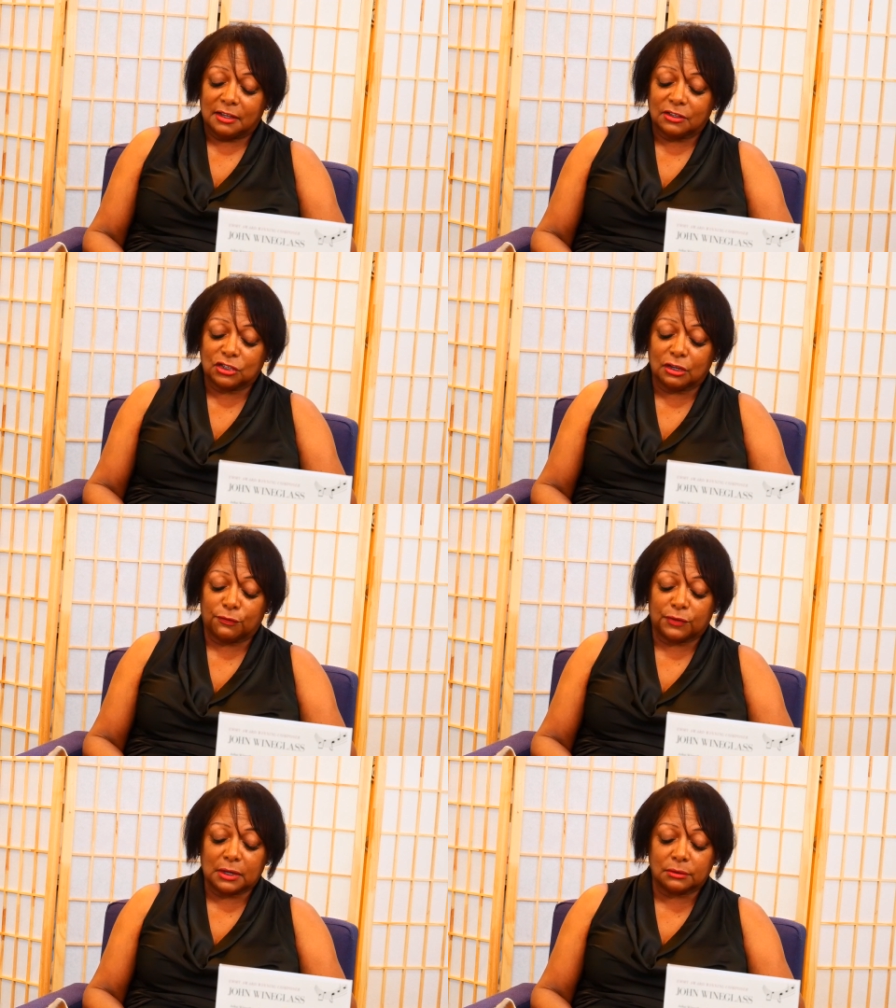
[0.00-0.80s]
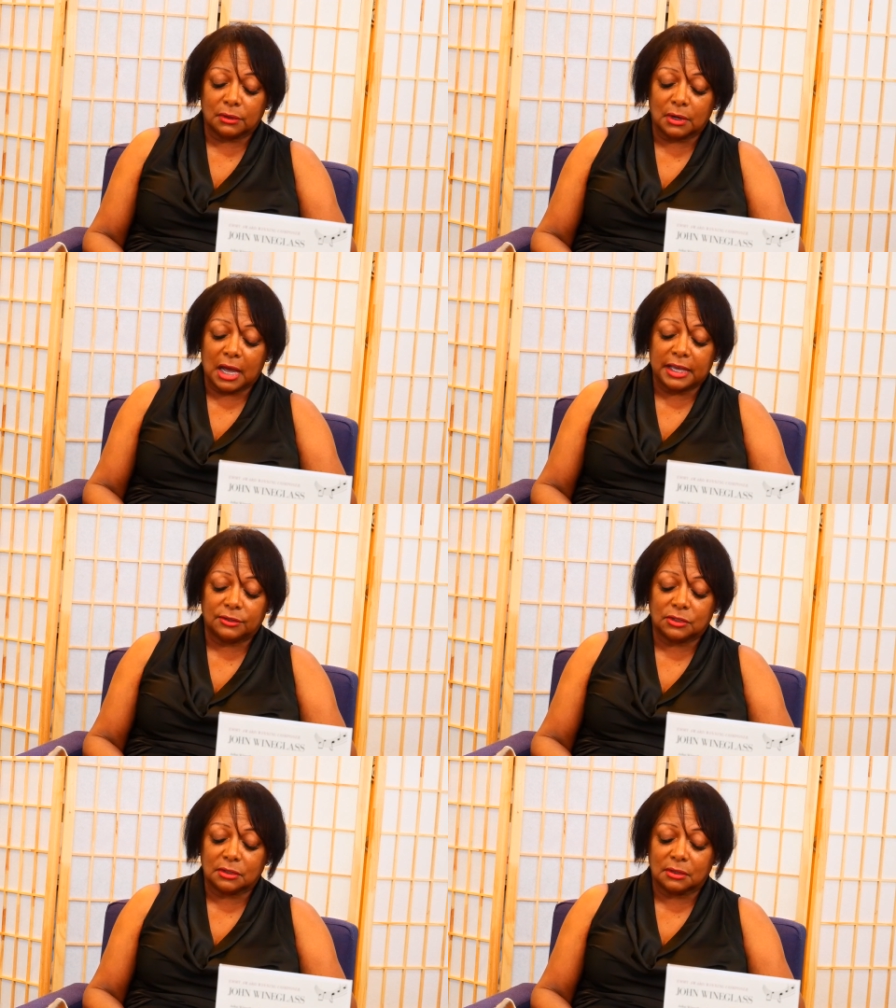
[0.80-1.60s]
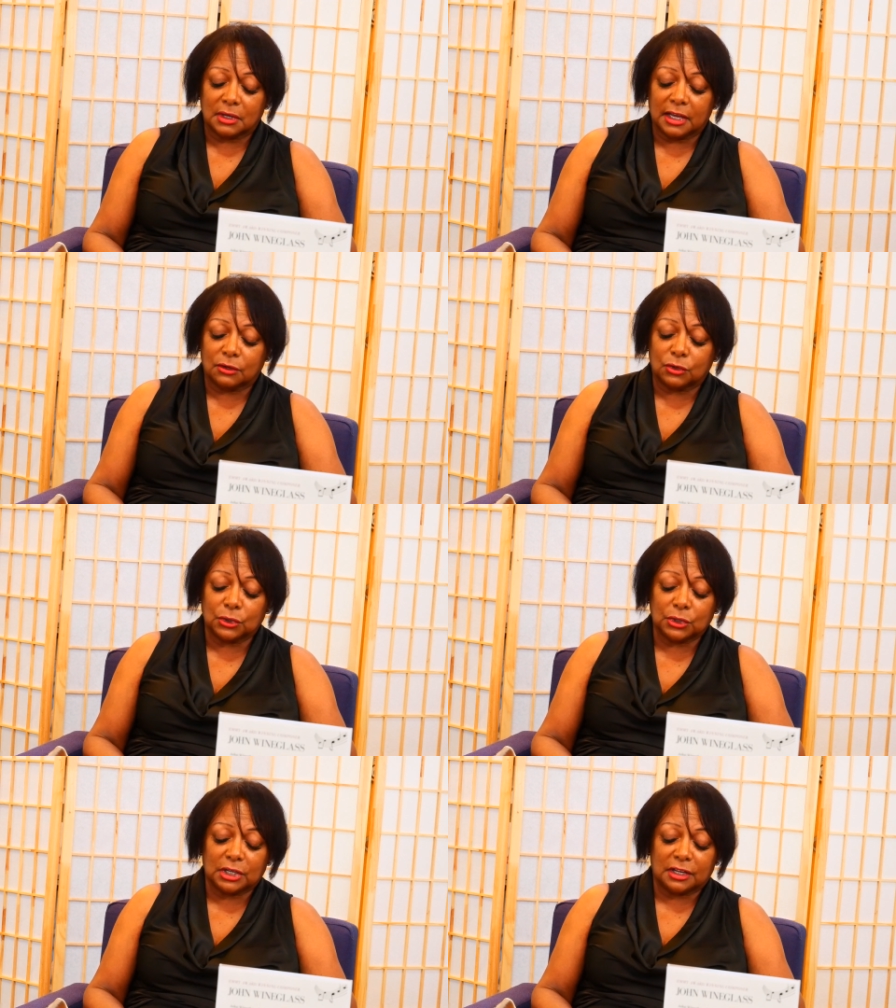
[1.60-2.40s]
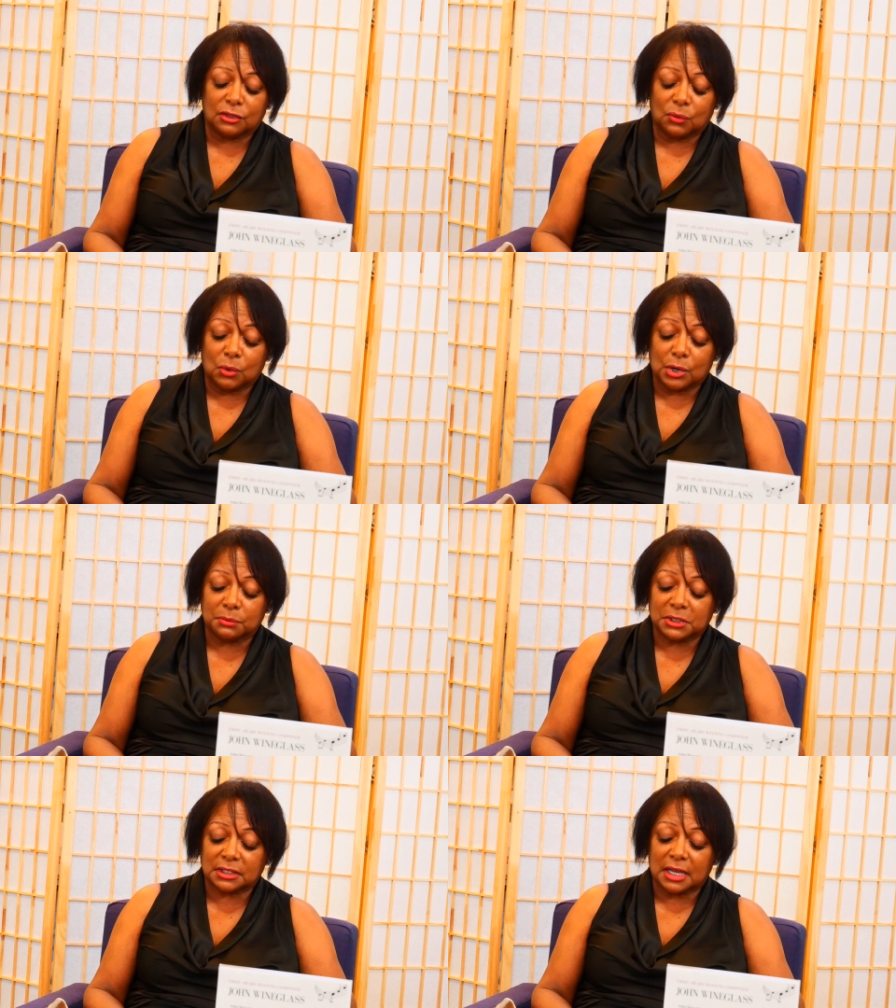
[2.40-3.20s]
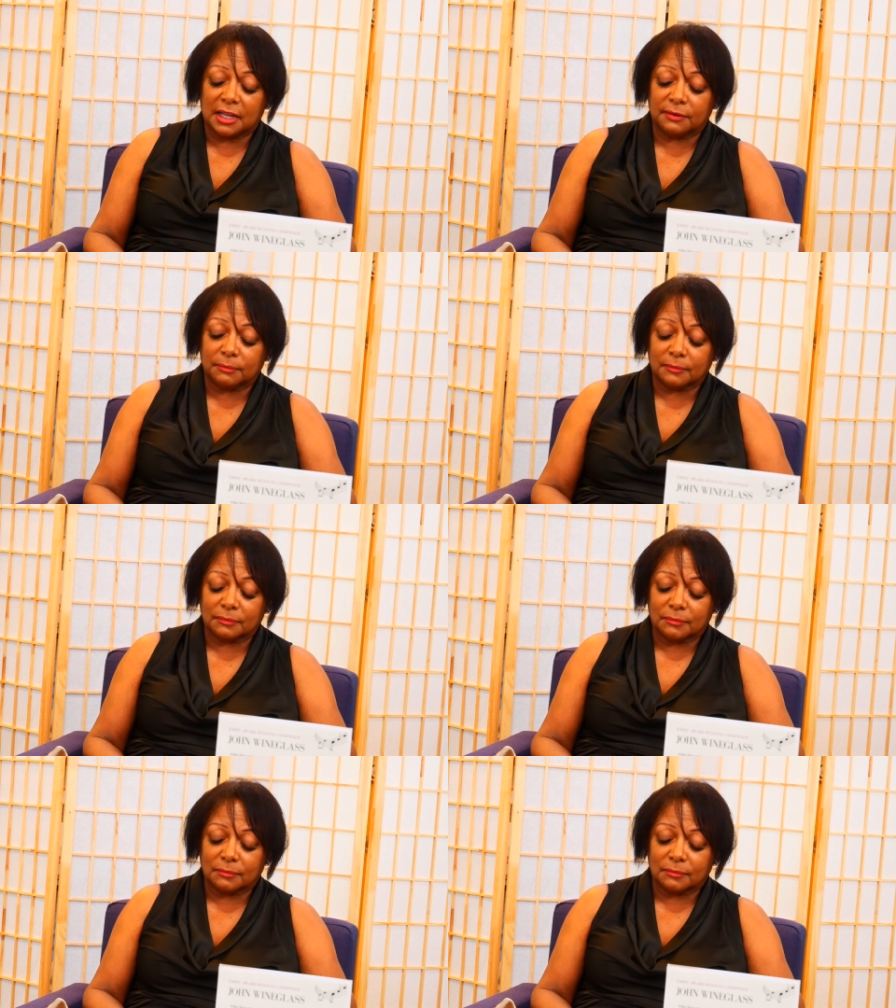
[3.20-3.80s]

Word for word: She felt light and good in the warm sun.